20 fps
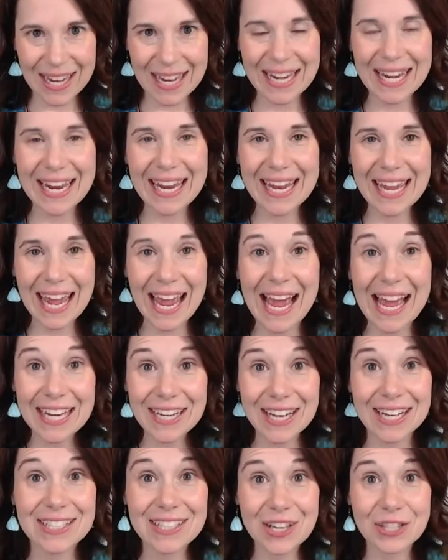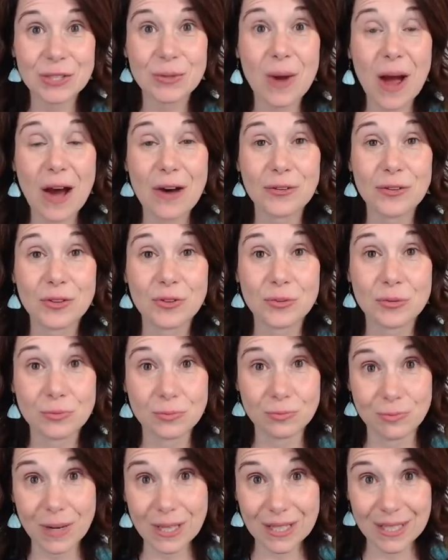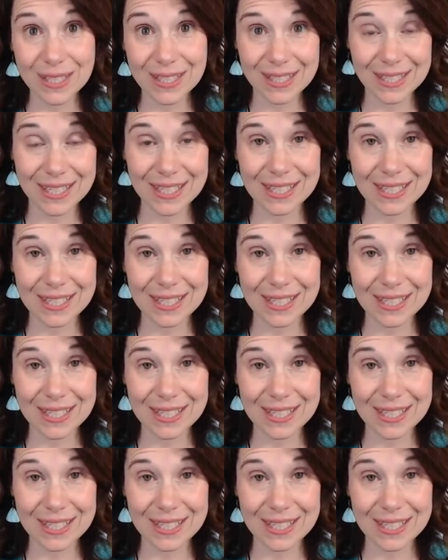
And I cannot tell you how thrilling it